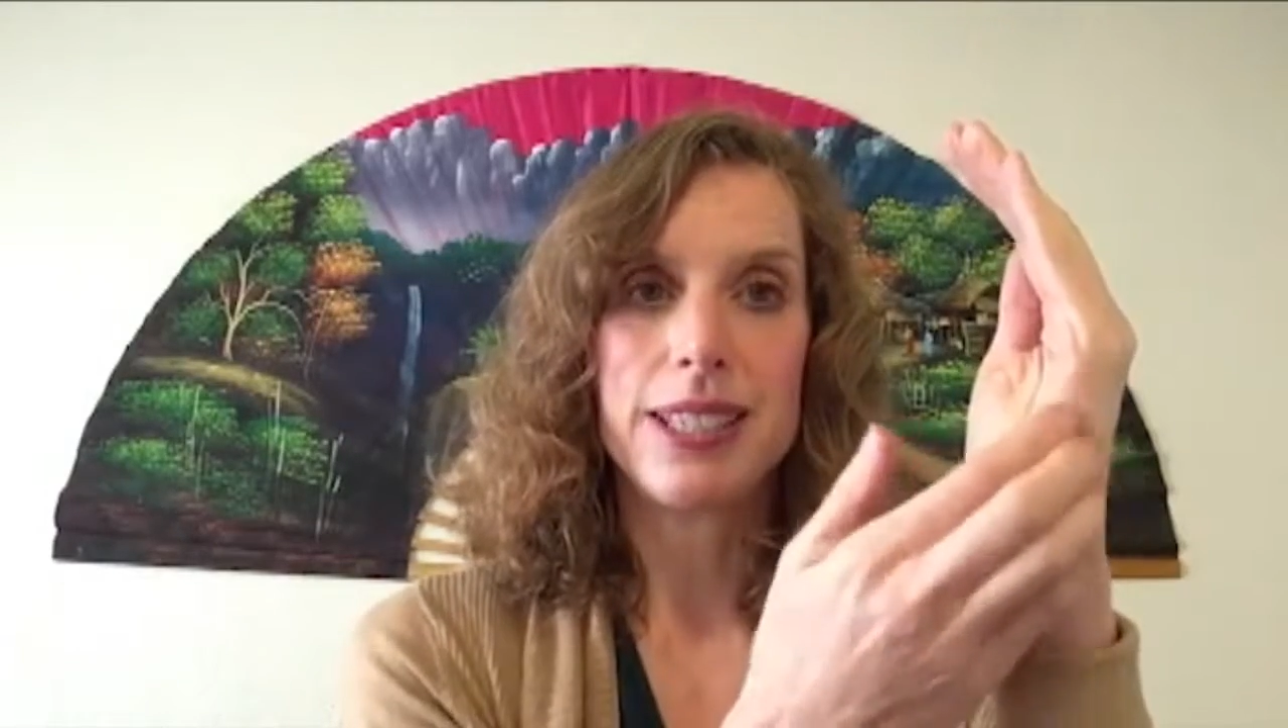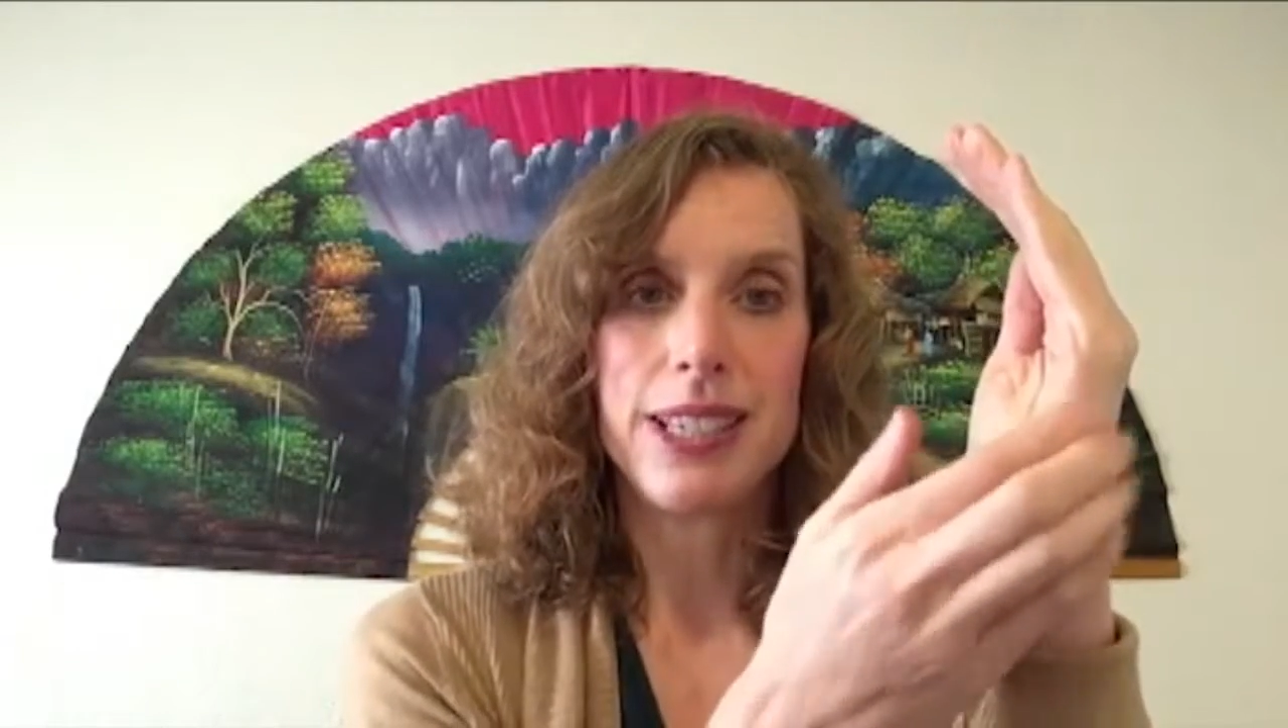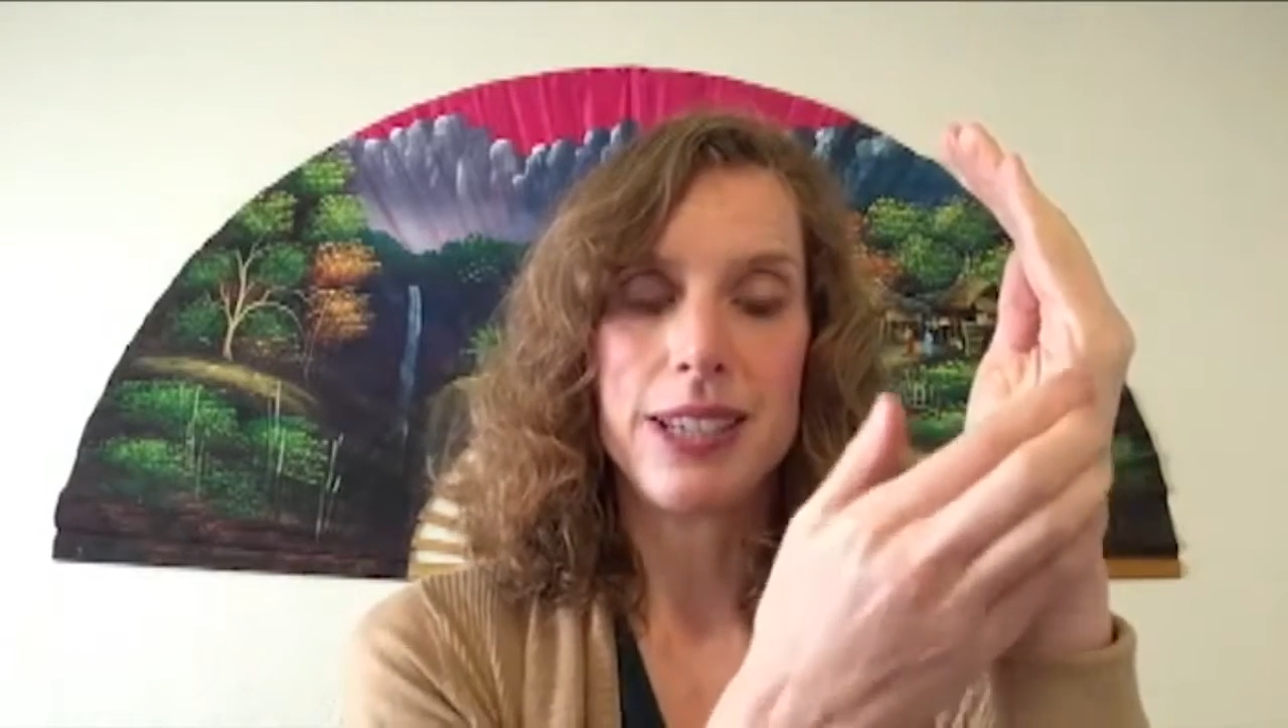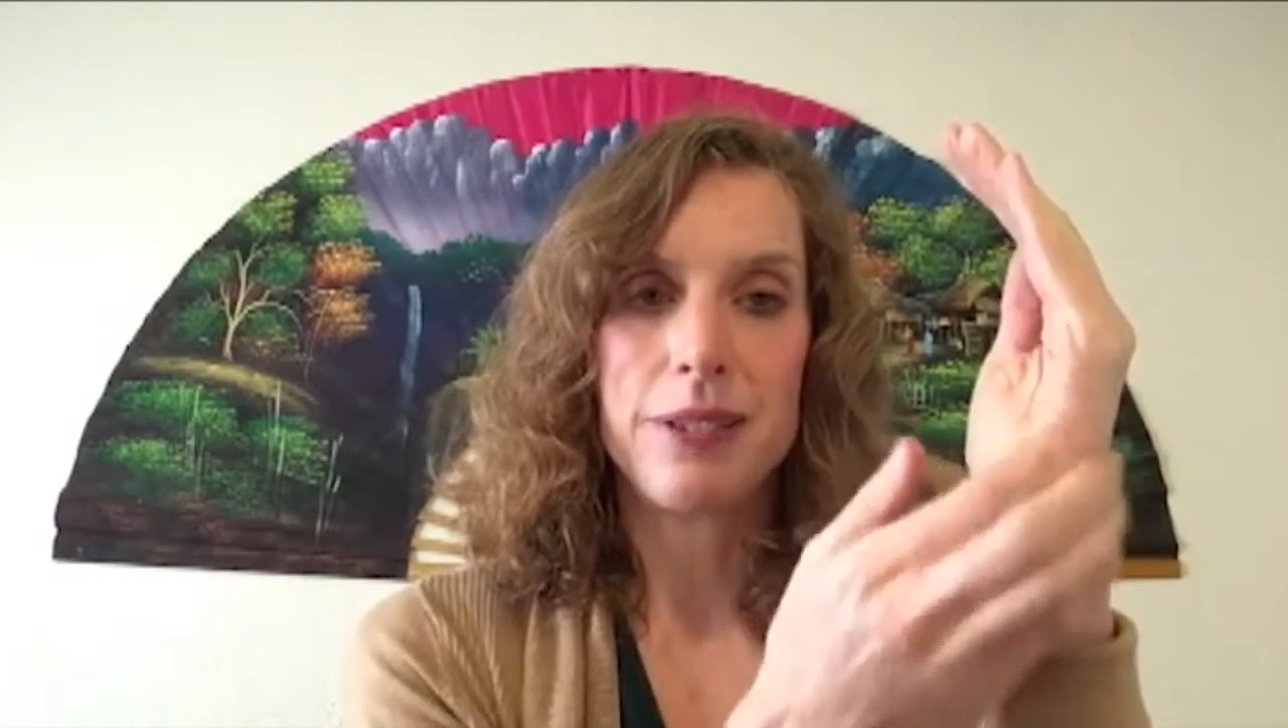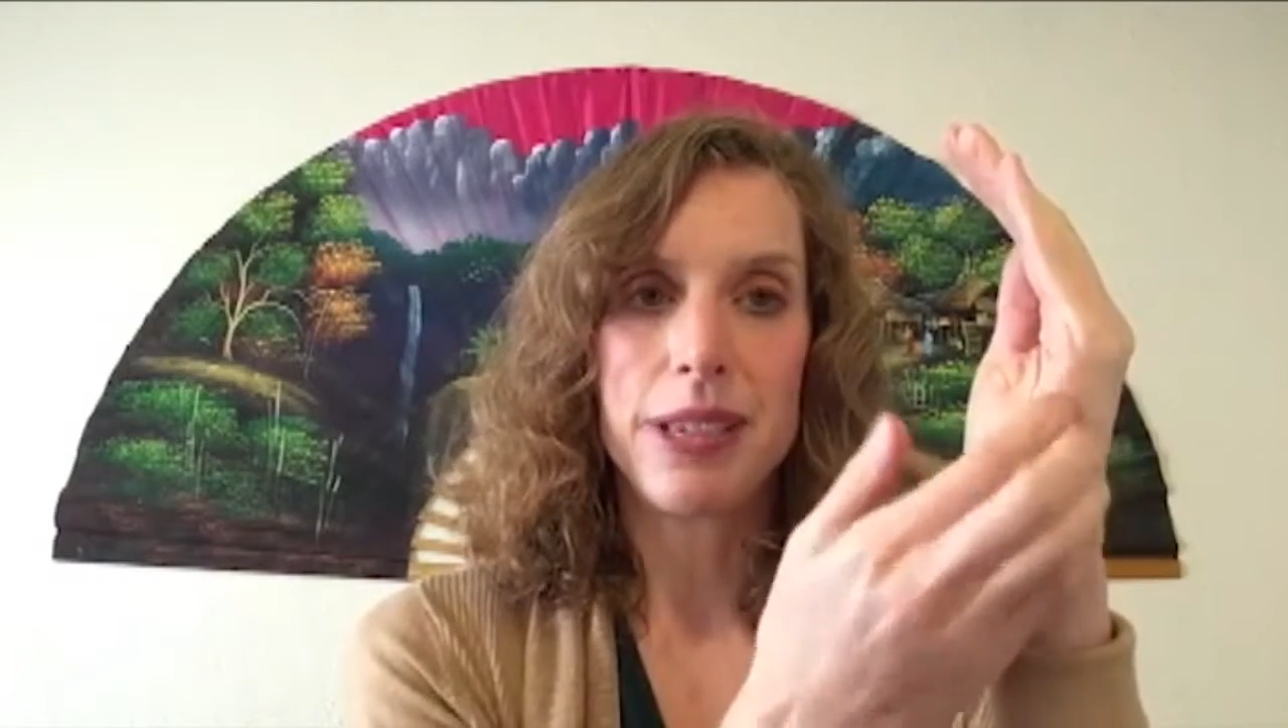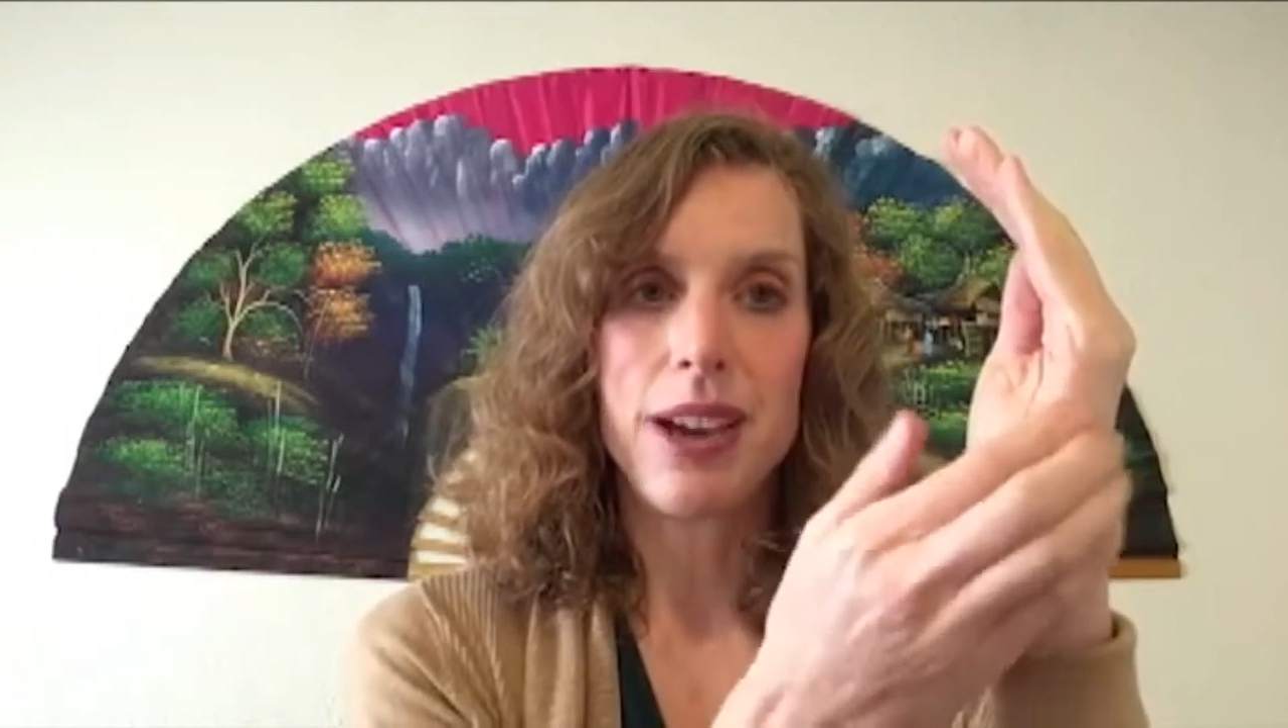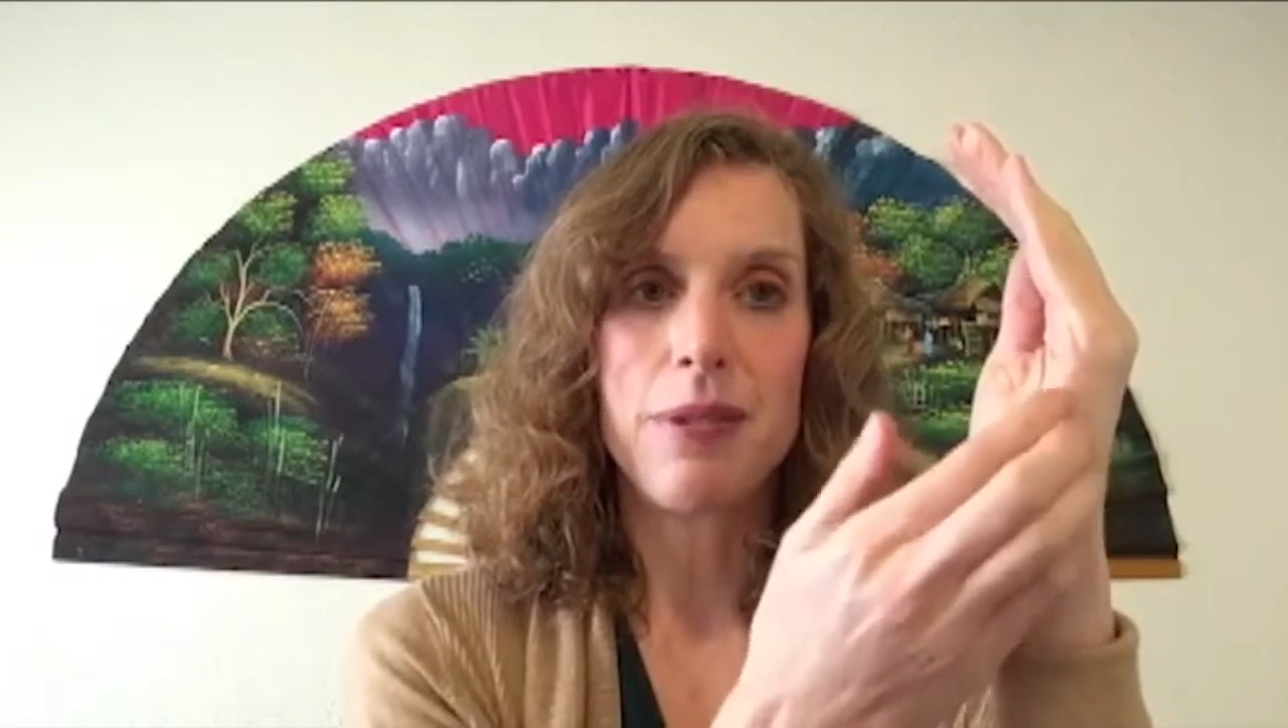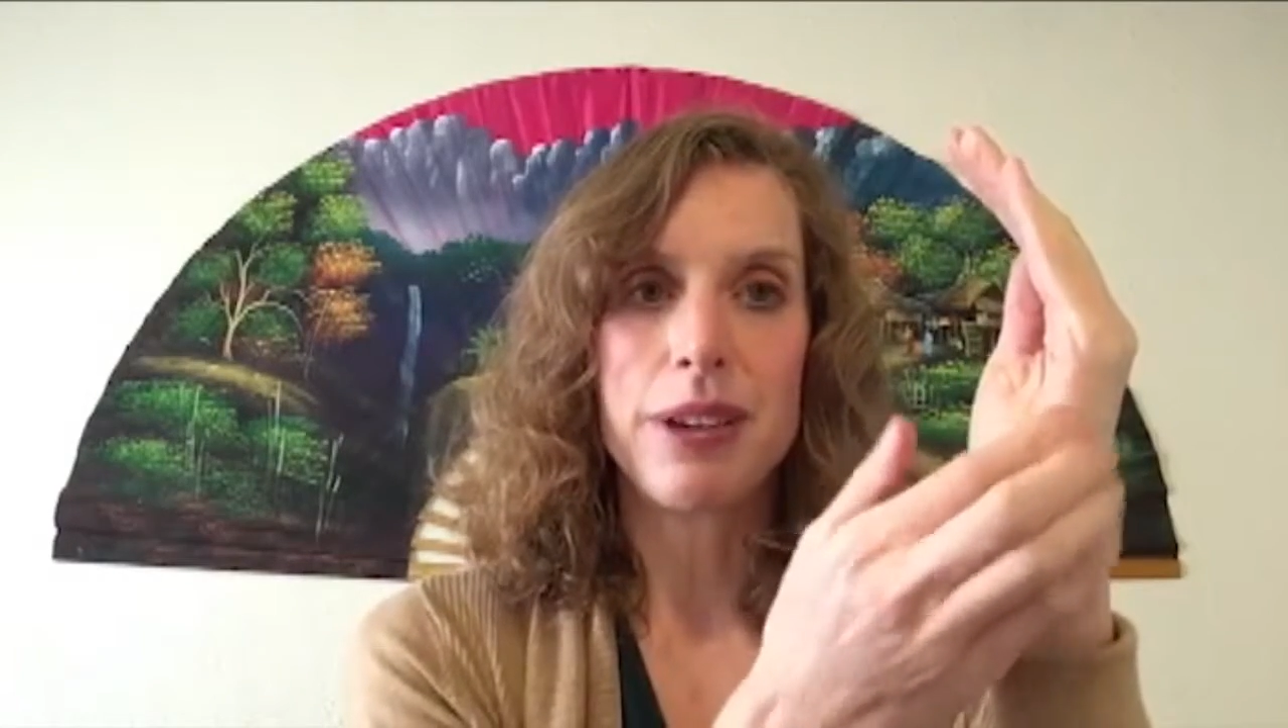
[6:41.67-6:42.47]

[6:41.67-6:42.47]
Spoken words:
here we go.